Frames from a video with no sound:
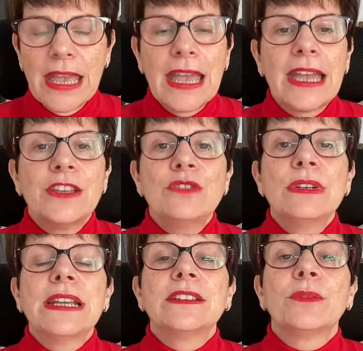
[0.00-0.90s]
and you will
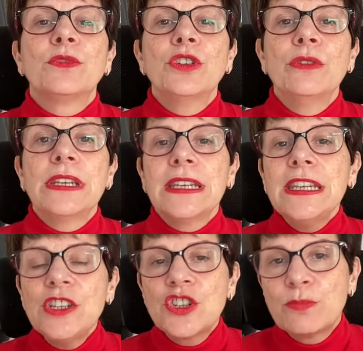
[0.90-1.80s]
end up knowing
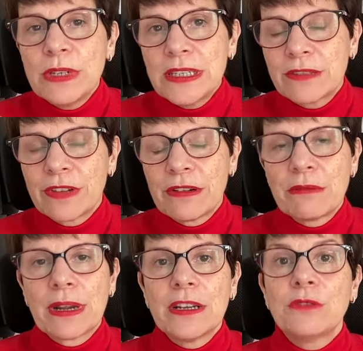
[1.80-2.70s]
each piece very
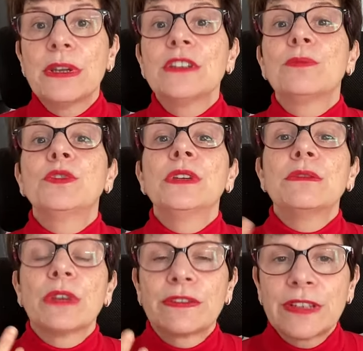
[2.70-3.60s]
well you end up knowing
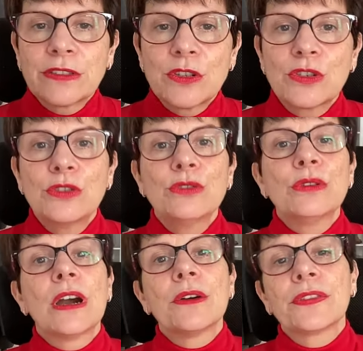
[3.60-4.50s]
what flatters you
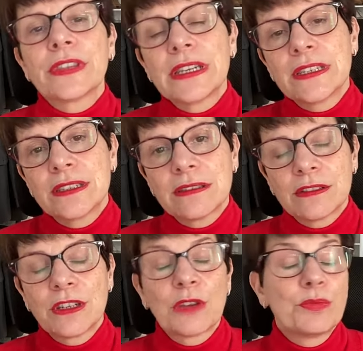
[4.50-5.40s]
how things
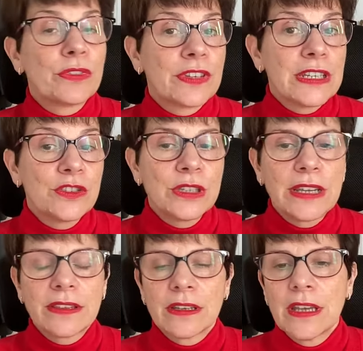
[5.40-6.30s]
you can put things
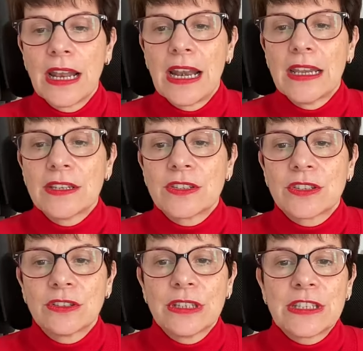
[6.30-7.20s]
together
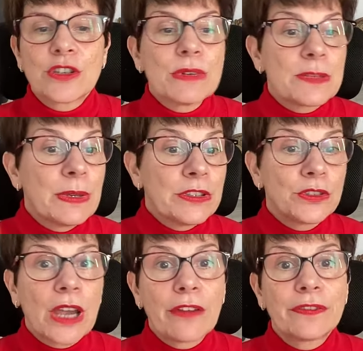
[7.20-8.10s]
so it's always better
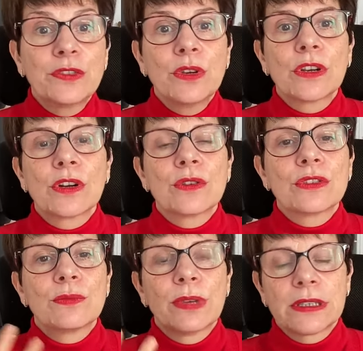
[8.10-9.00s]
to have fewer
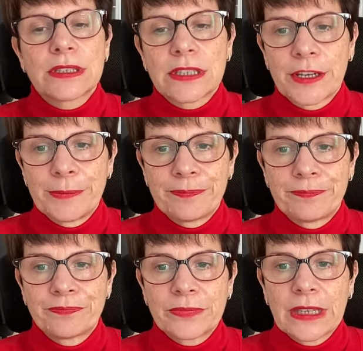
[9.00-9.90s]
clothes, but
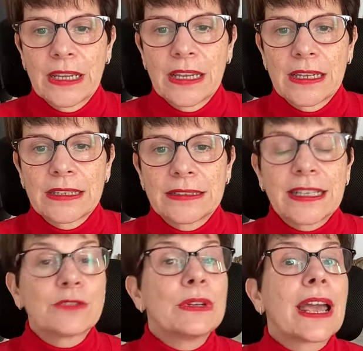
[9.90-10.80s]
um,
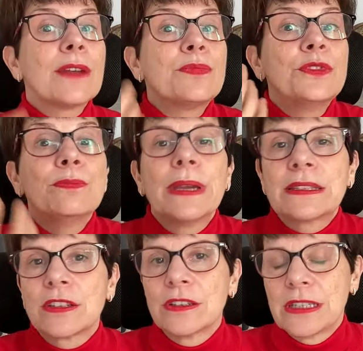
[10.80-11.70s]
that will help you
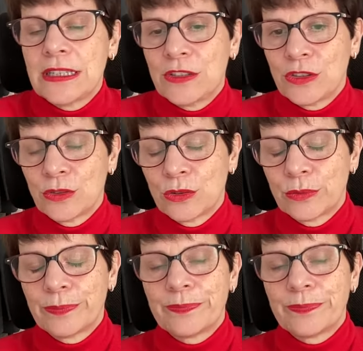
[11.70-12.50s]
better in your